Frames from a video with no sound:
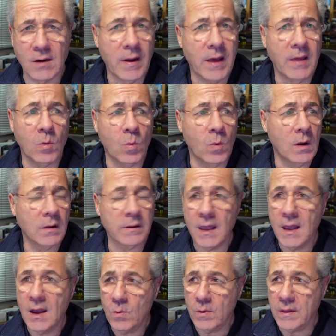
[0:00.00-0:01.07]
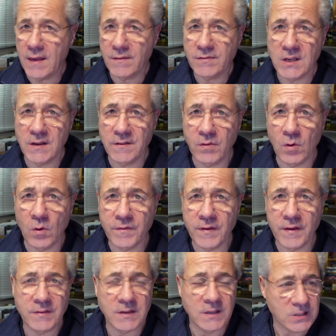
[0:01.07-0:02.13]
around the world with
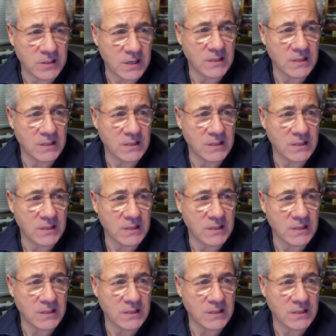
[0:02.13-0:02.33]
FT450s.